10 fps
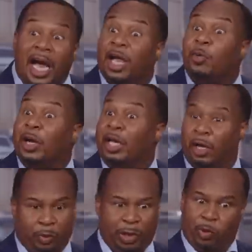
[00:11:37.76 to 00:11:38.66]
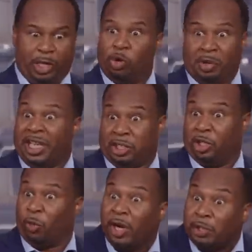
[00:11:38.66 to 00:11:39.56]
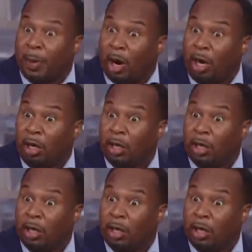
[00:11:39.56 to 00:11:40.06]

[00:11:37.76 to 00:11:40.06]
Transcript: right. It wasn't no Nestle Crunch Bar.